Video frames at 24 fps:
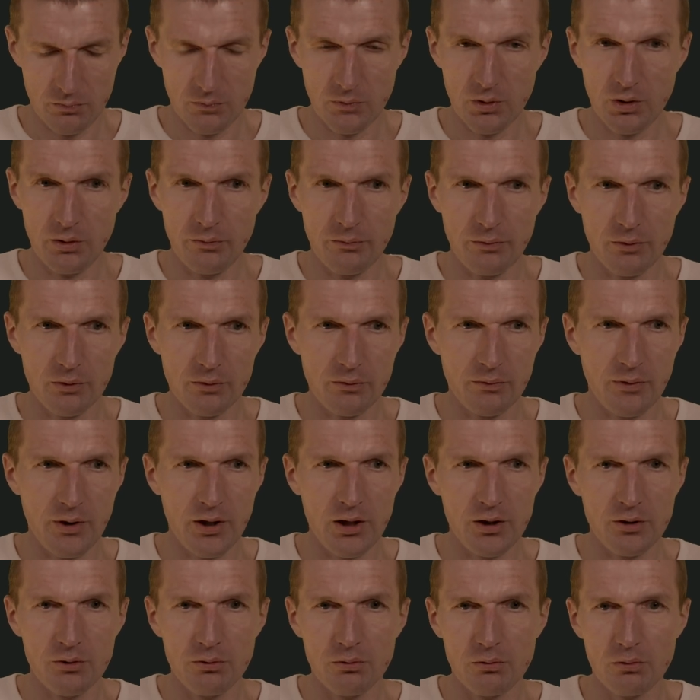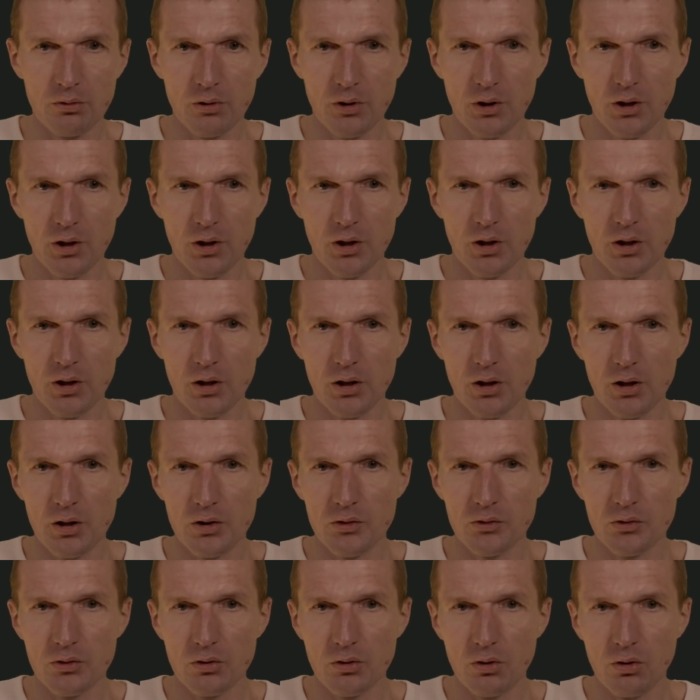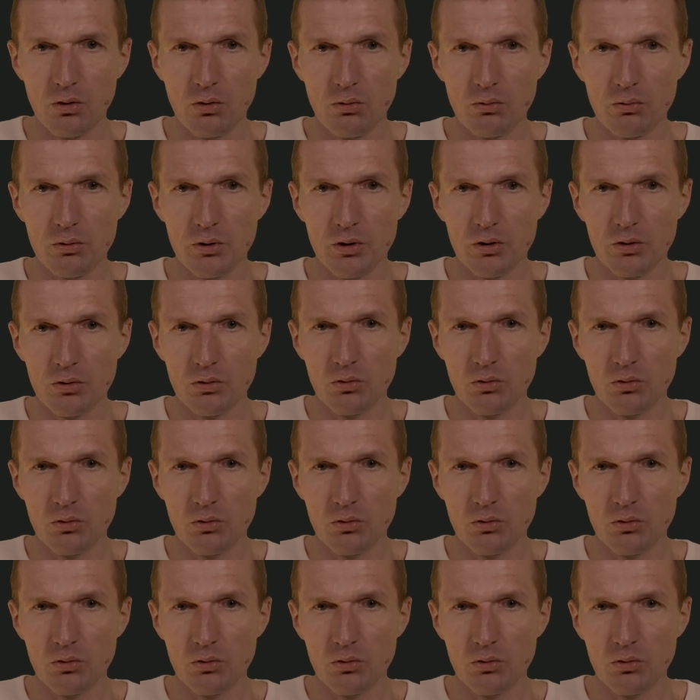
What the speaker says: is going